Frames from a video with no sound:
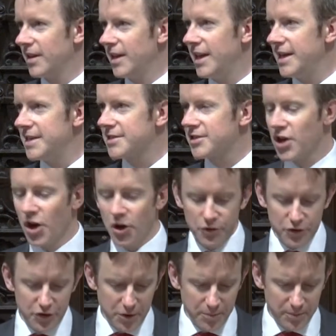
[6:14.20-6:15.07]
He's
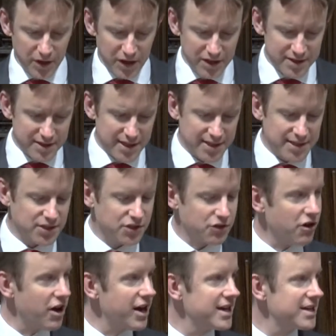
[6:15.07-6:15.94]
told them that
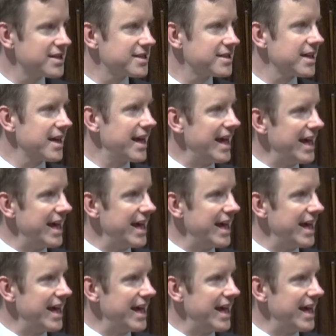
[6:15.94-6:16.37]
disgrace